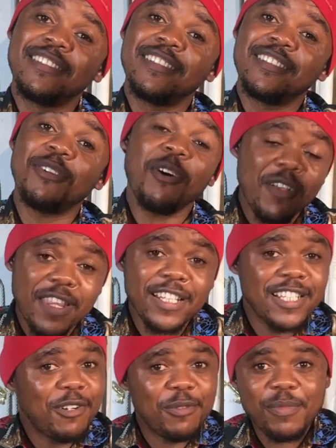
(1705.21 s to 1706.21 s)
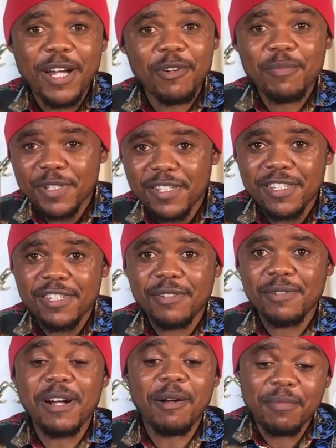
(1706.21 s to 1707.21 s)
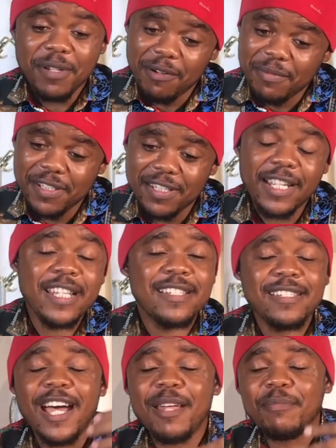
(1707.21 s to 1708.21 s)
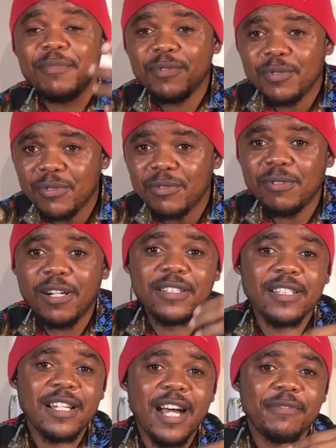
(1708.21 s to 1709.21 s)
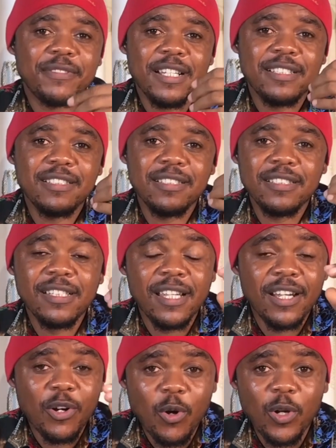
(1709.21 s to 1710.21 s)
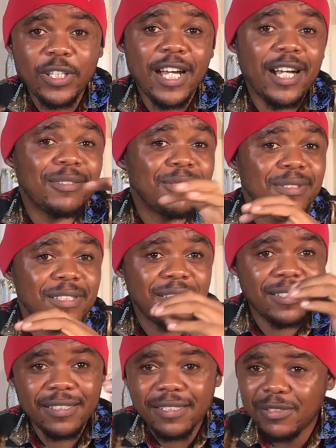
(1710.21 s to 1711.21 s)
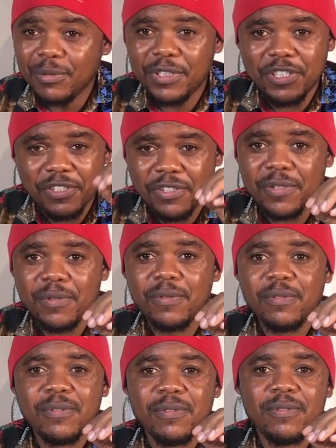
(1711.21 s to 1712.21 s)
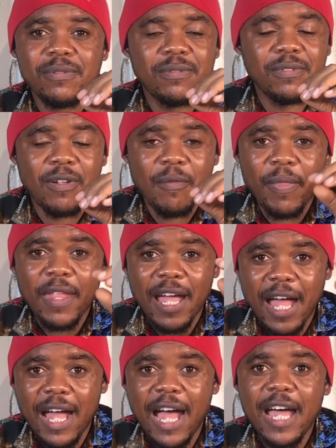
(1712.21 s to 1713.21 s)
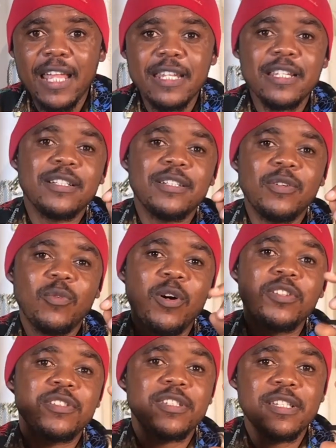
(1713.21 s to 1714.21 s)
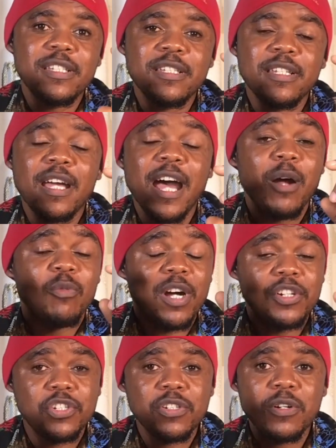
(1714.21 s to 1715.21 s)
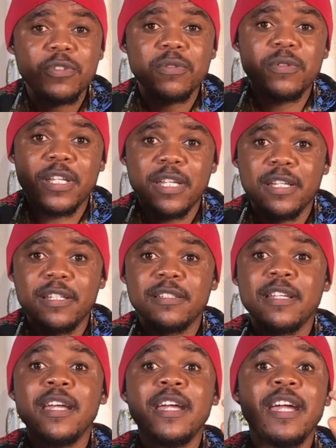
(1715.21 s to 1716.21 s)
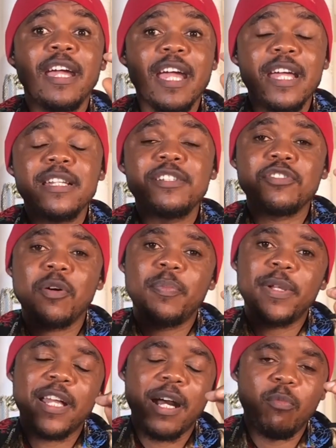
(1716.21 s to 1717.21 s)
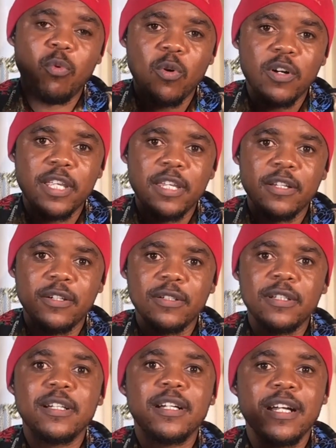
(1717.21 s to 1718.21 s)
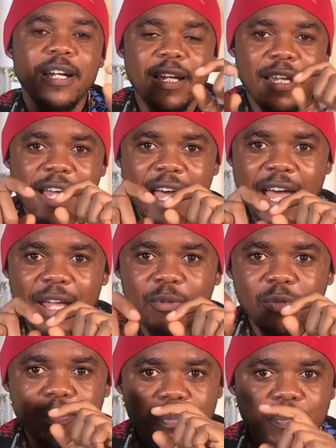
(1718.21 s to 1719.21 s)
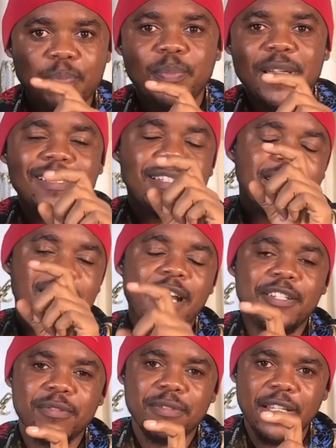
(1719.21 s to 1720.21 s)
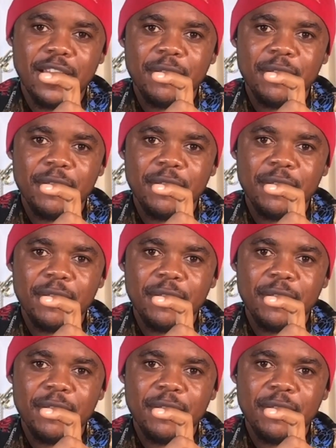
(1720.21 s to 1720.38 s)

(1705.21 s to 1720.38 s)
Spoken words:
So all that I will be teaching you. I'll be taking time one after the other to teach you. And one thing I will assure you is any topic I'm working on, I will place the title there.